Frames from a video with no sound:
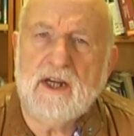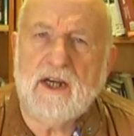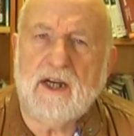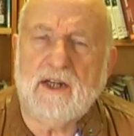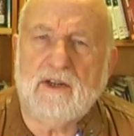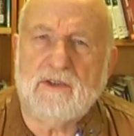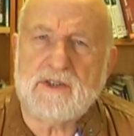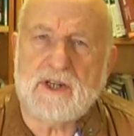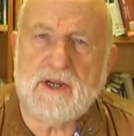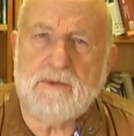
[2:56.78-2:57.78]
and on the
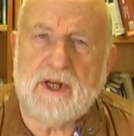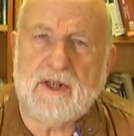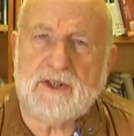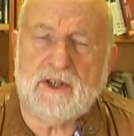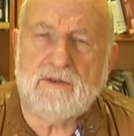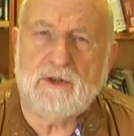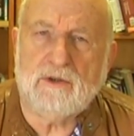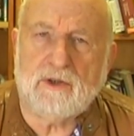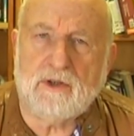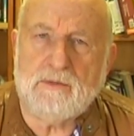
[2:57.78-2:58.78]
same day she
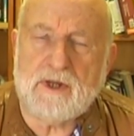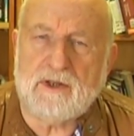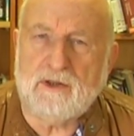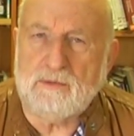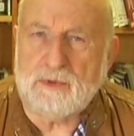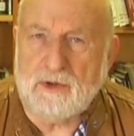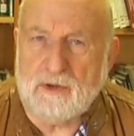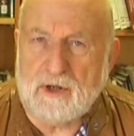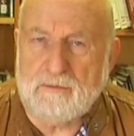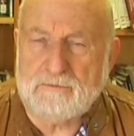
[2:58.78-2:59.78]
enrolled on the methadone
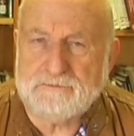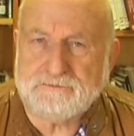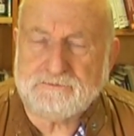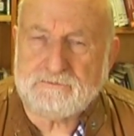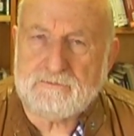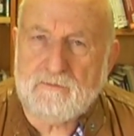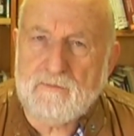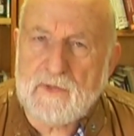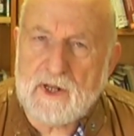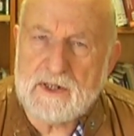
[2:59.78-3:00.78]
program.
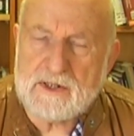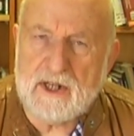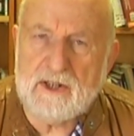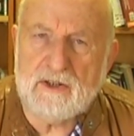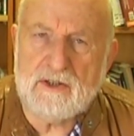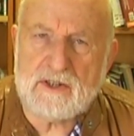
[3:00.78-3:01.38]
10 years